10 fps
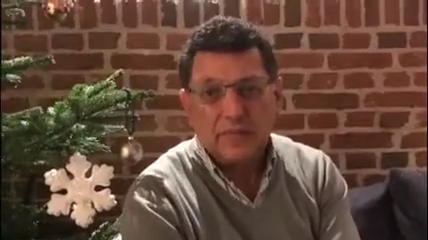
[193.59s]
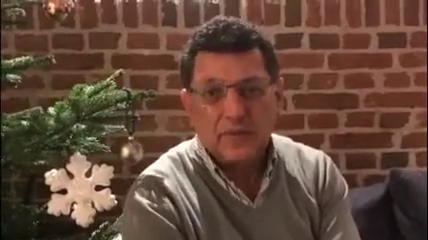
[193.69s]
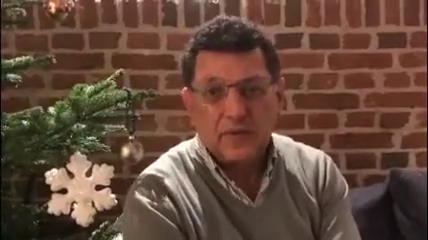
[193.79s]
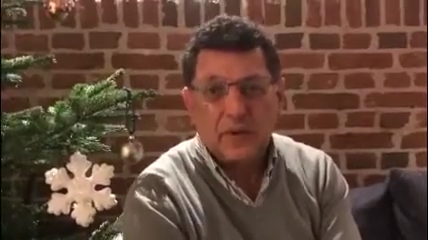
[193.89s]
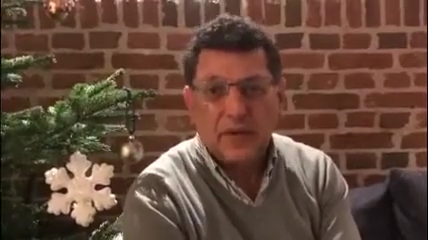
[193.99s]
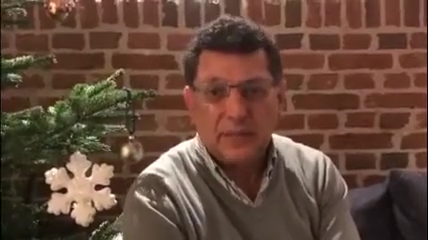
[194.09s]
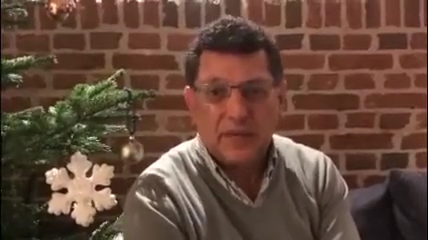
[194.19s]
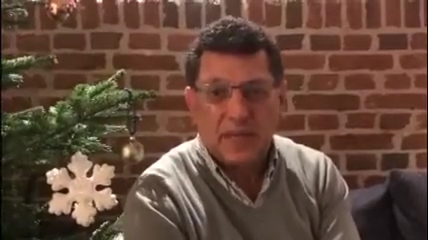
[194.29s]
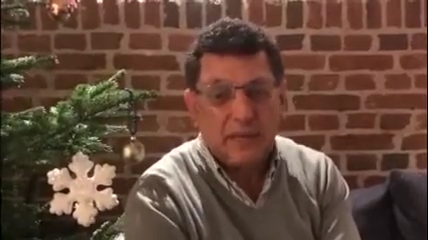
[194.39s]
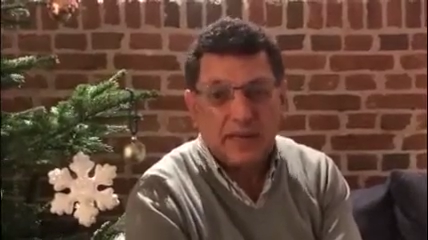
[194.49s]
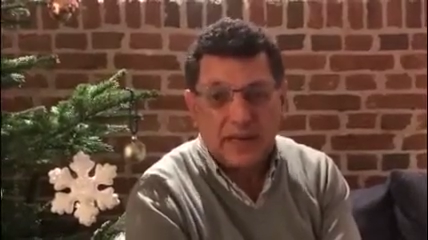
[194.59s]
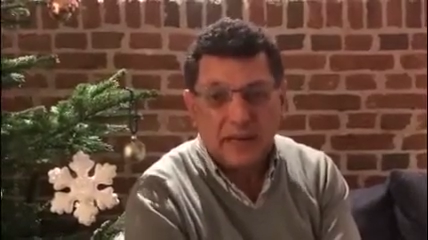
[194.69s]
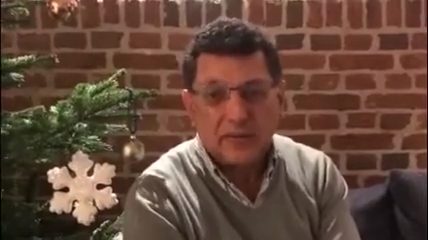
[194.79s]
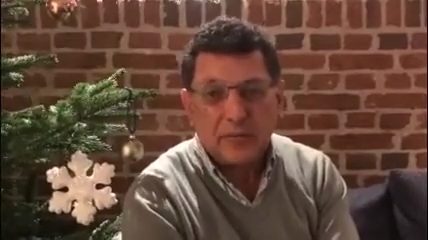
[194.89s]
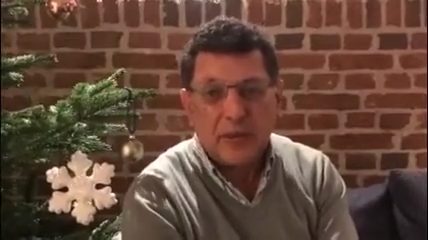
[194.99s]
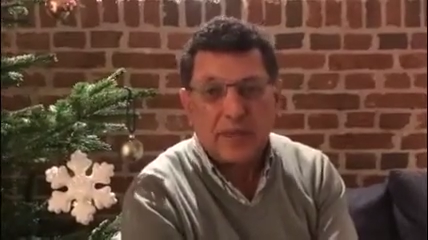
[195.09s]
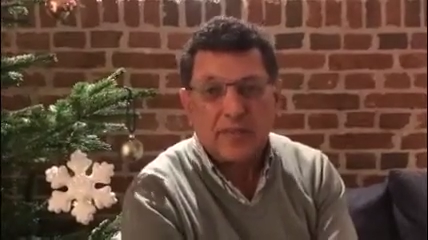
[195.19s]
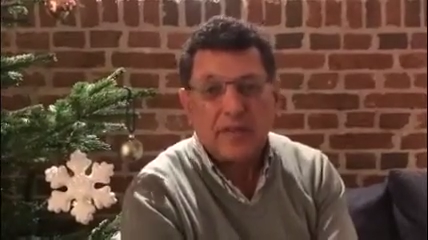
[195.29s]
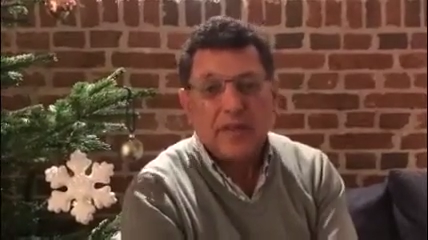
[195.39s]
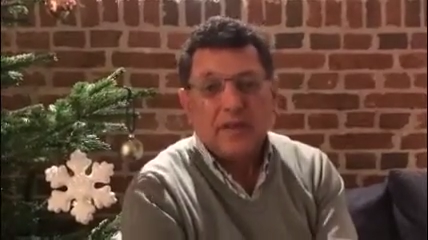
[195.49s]
So I became a naturopath,
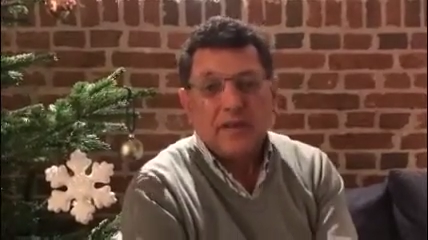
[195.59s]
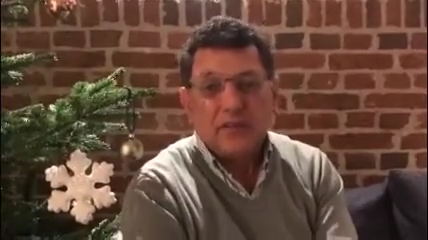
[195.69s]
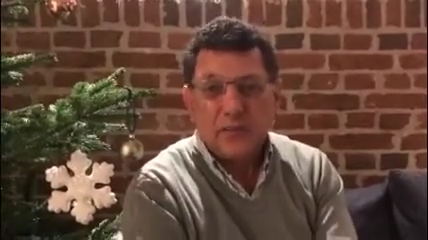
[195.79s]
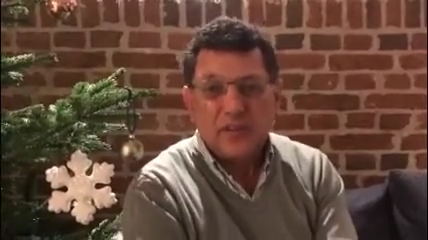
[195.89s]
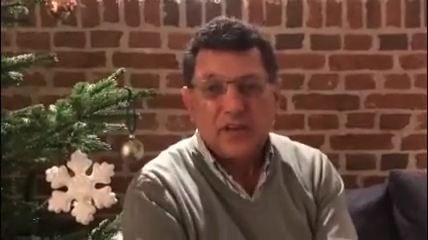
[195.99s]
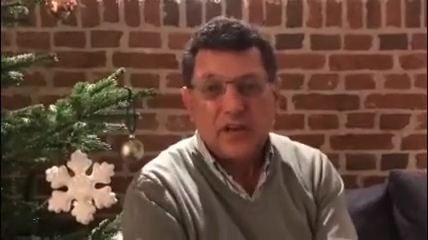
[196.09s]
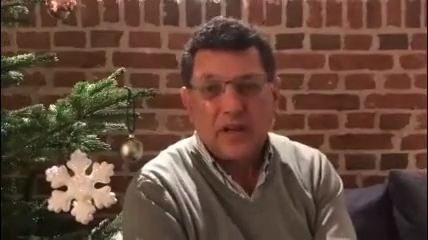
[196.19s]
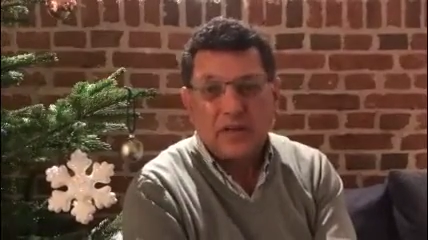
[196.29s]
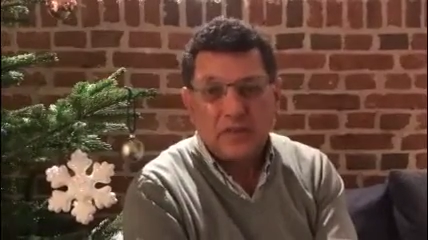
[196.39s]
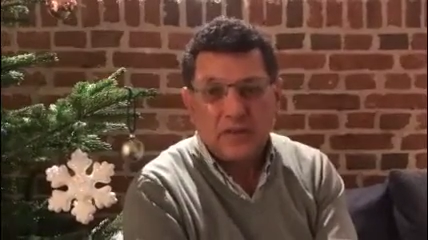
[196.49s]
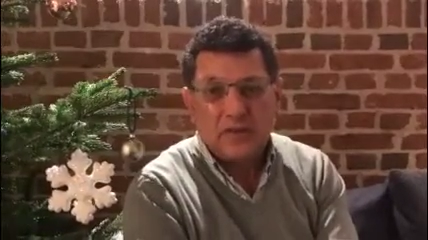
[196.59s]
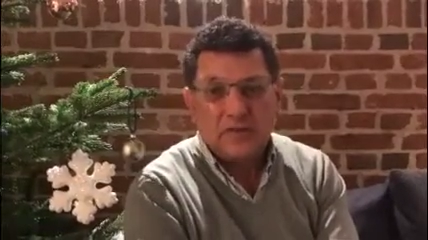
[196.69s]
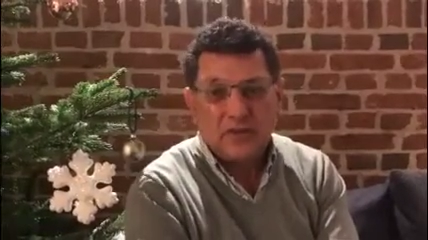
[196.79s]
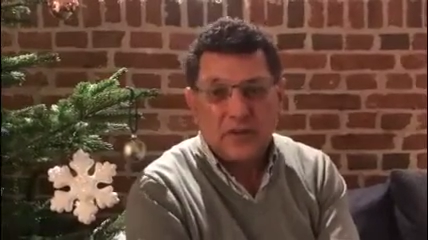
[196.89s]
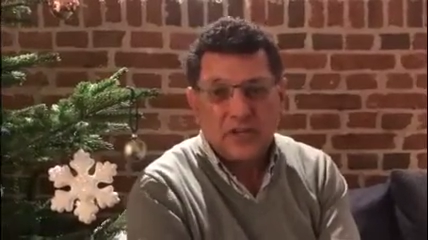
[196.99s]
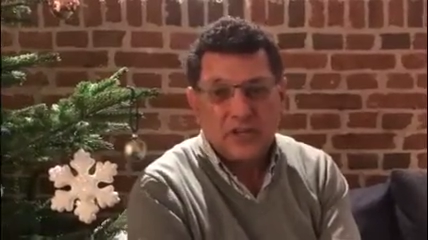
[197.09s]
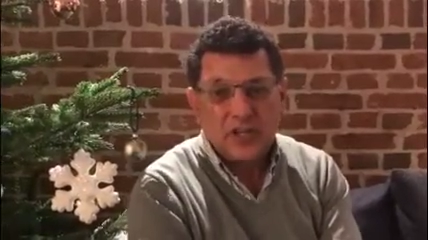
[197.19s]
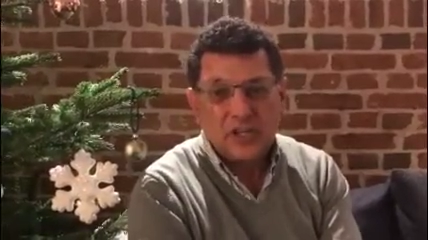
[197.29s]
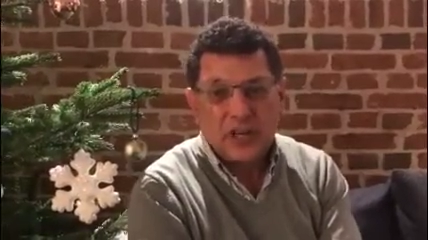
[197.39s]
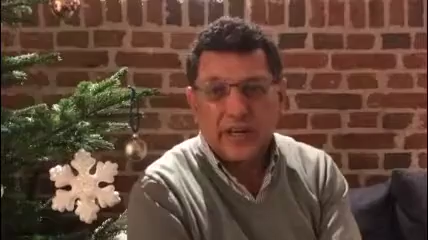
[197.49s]
specialized in
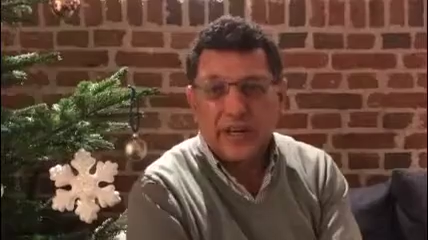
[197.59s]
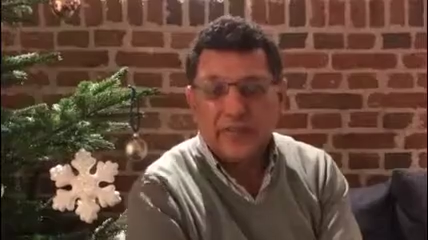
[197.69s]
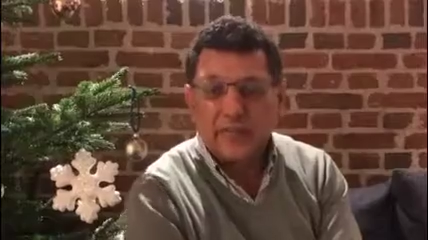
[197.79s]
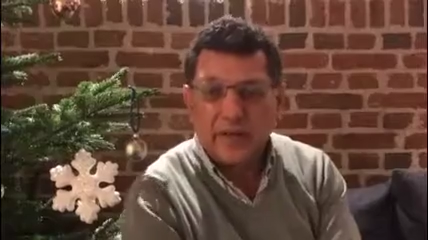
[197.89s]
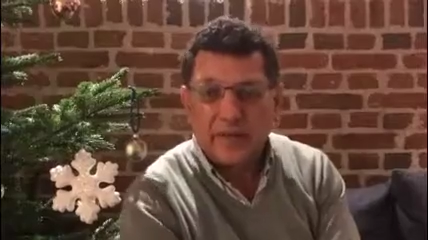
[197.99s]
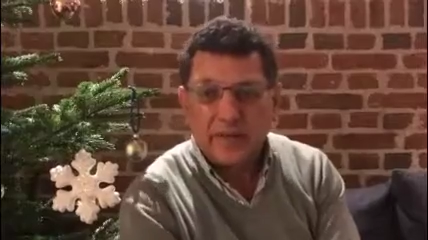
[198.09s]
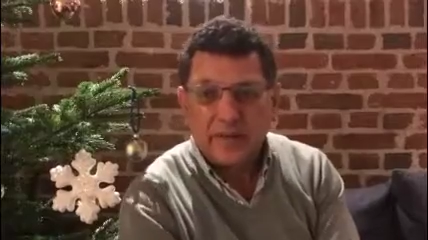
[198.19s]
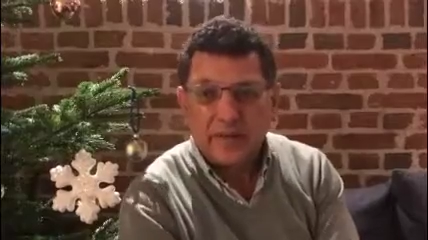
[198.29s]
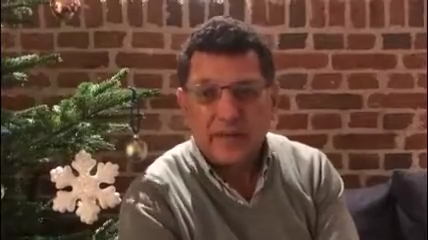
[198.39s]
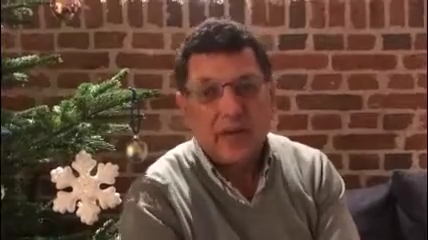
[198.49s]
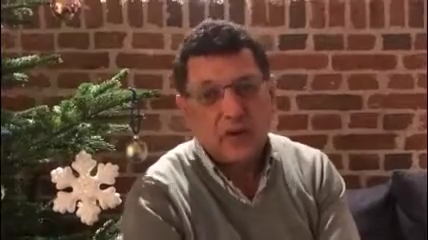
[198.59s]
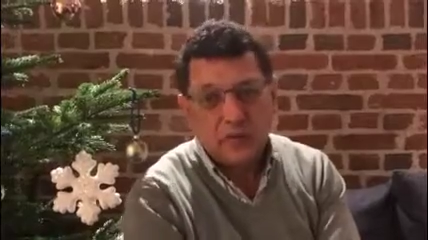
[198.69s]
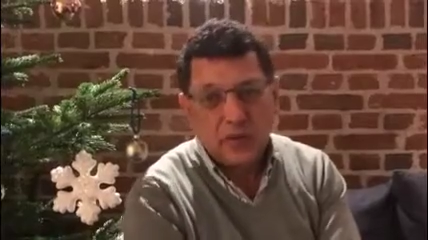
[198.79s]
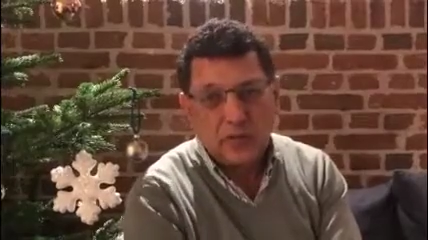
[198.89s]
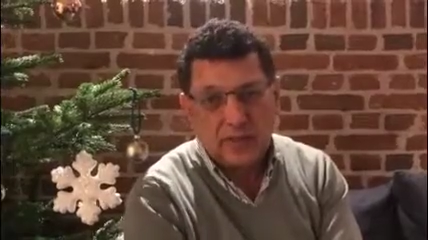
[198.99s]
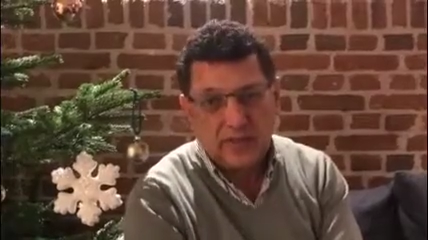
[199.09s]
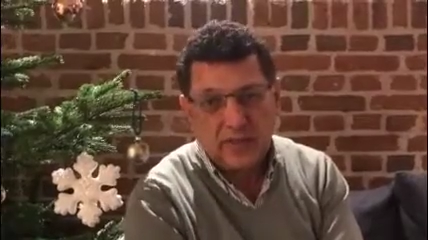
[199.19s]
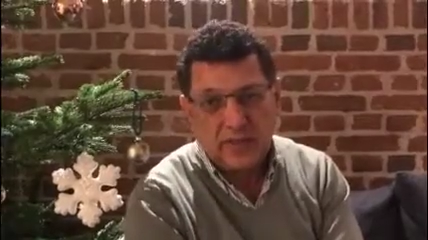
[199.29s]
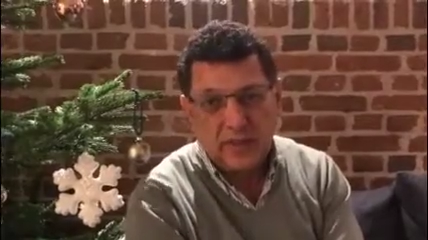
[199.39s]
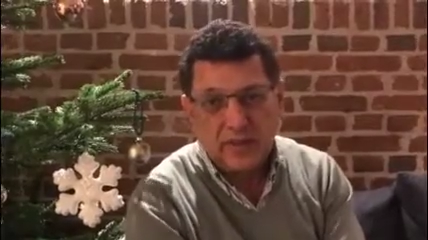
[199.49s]
non-traditional Chinese medicine and
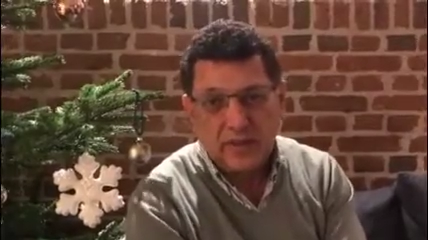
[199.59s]
homeopathy.